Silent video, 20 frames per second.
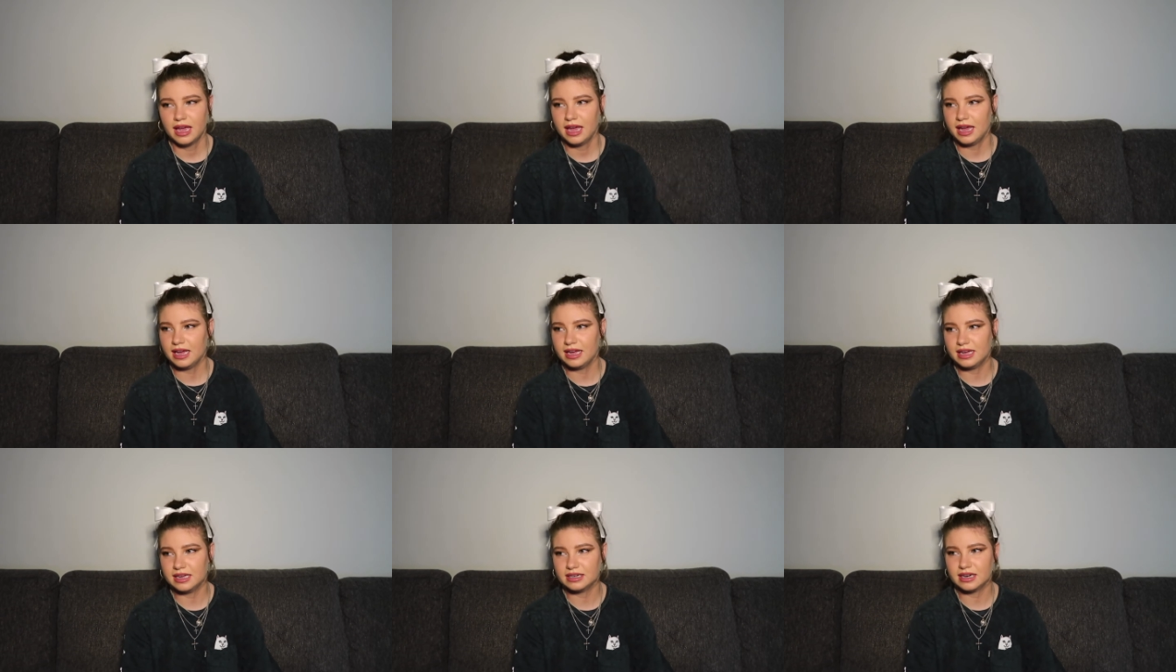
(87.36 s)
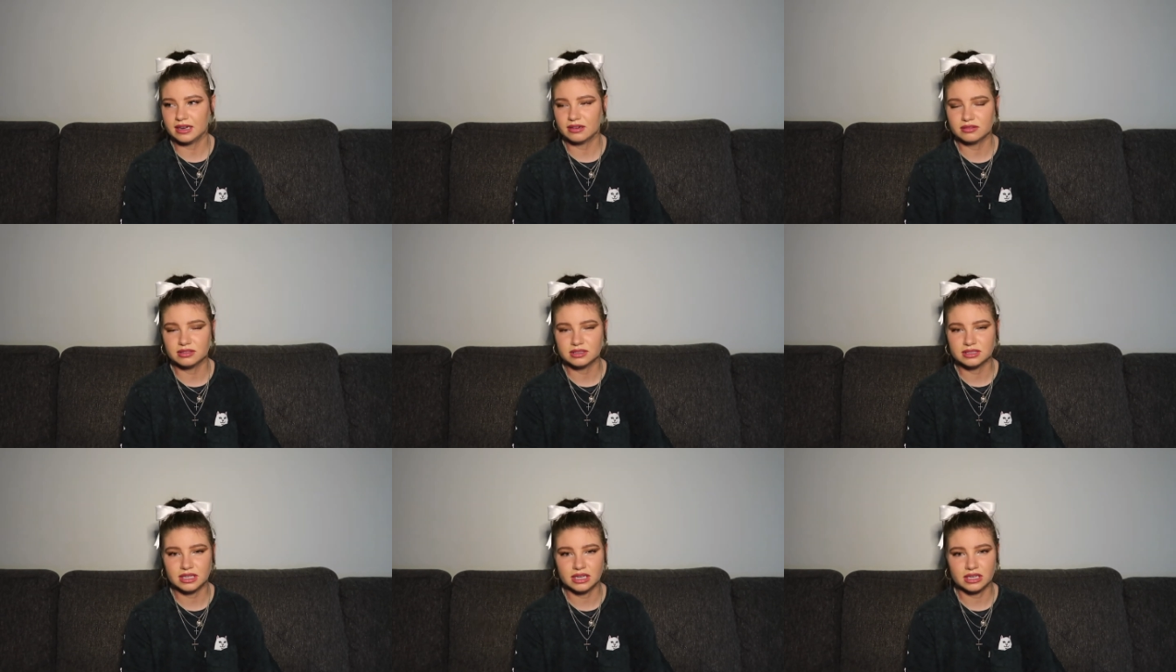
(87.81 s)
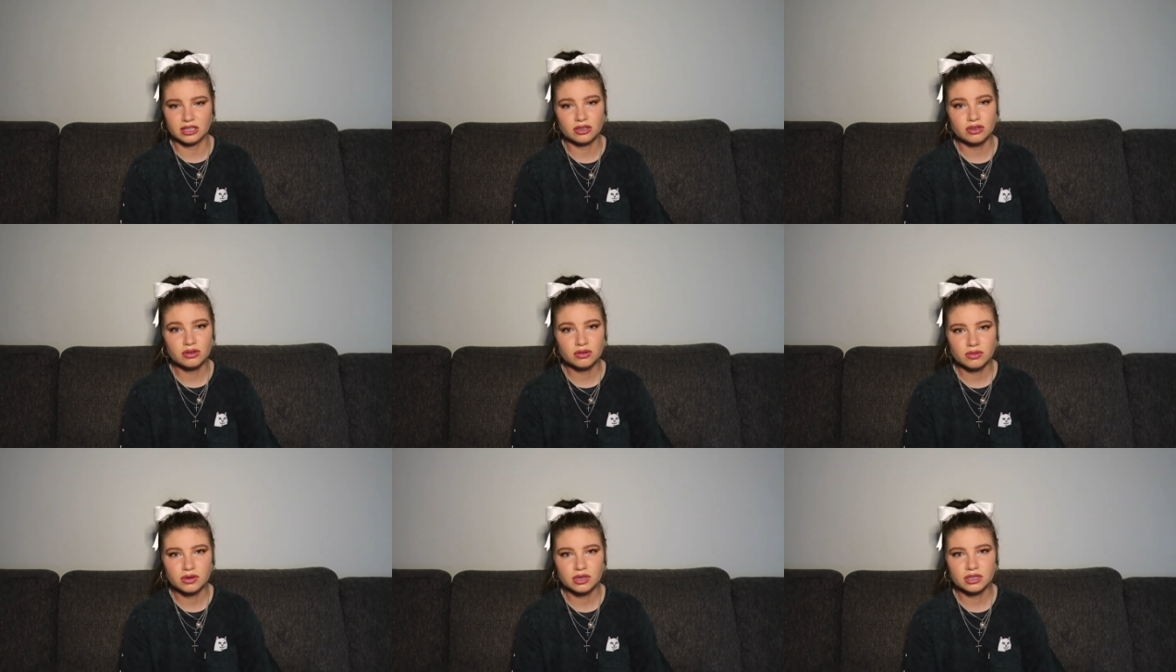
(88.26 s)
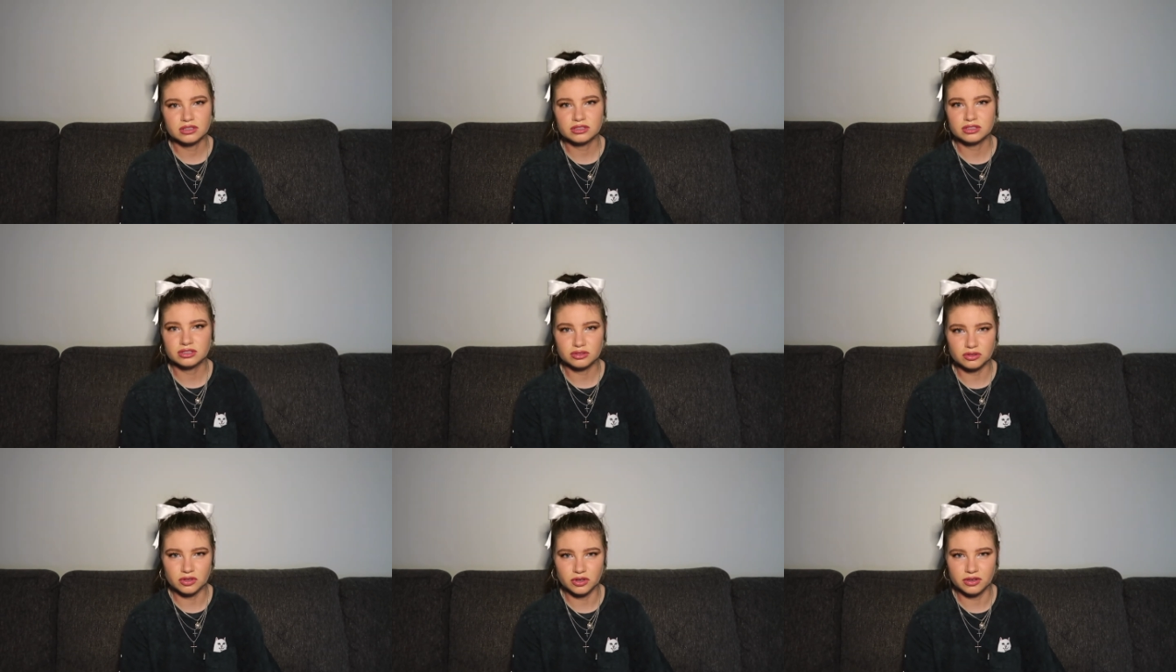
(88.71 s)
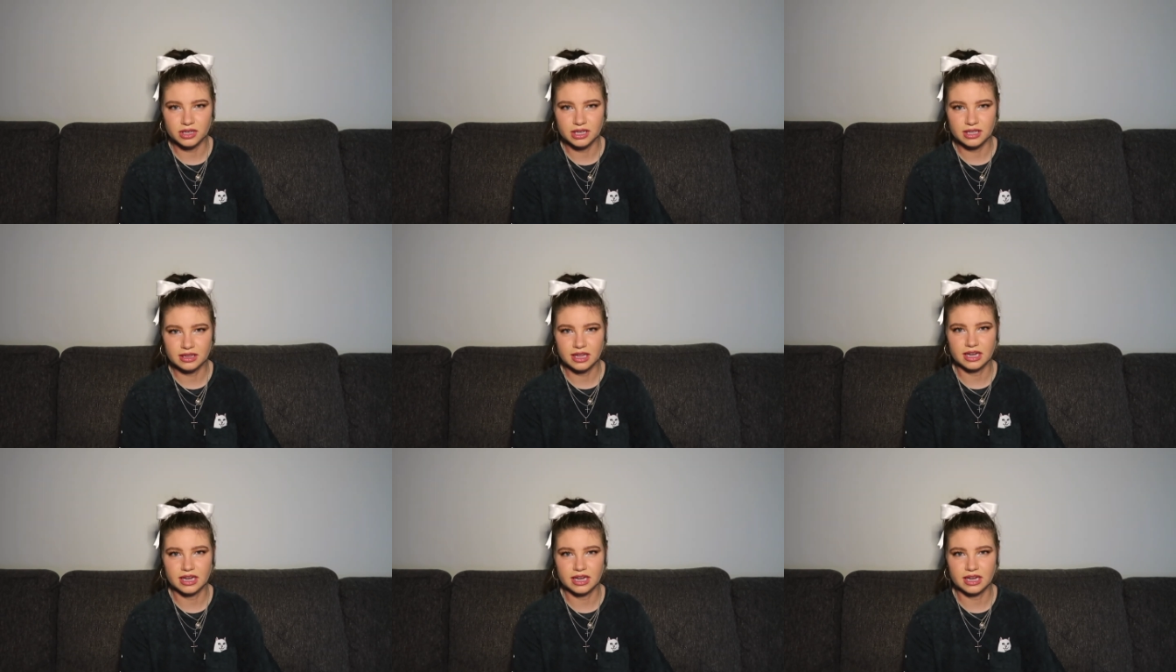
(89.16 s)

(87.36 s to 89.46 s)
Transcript: And I was like, you know what, screw it.